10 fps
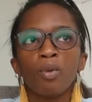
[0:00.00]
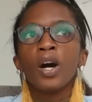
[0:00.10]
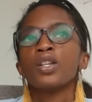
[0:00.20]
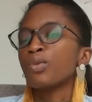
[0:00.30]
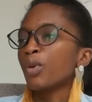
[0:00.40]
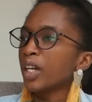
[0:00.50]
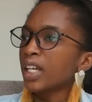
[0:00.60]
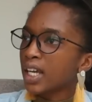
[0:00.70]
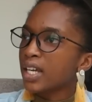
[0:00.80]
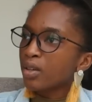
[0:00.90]
was
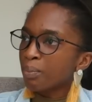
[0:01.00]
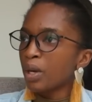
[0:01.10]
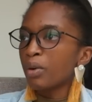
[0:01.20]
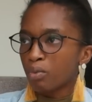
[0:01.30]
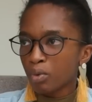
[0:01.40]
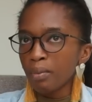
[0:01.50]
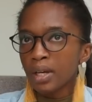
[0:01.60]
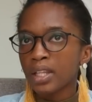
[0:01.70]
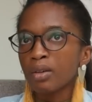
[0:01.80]
working as a married woman,